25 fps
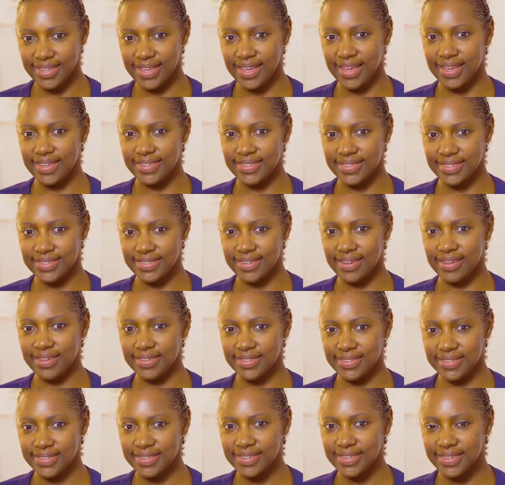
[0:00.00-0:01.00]
Yes, it
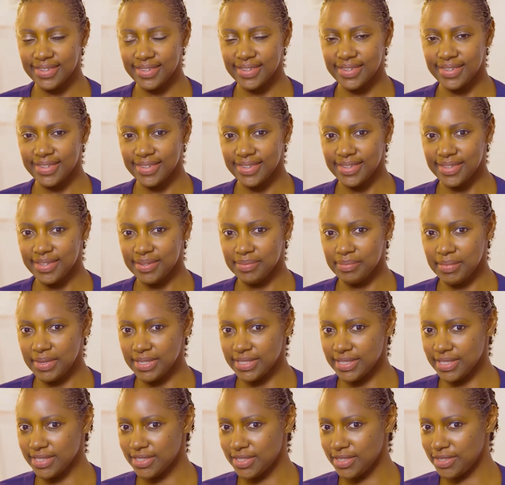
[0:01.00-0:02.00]
does.
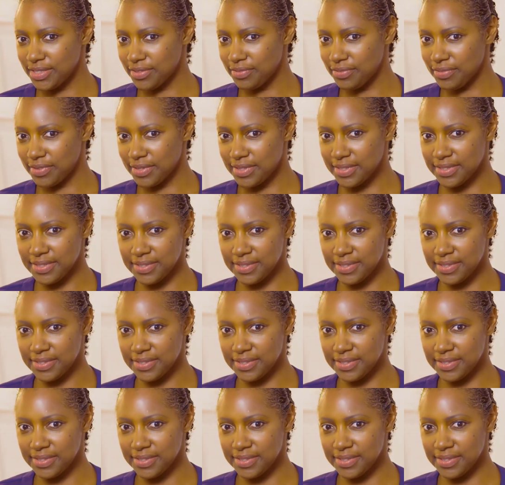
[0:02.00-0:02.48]
Makes such a difference.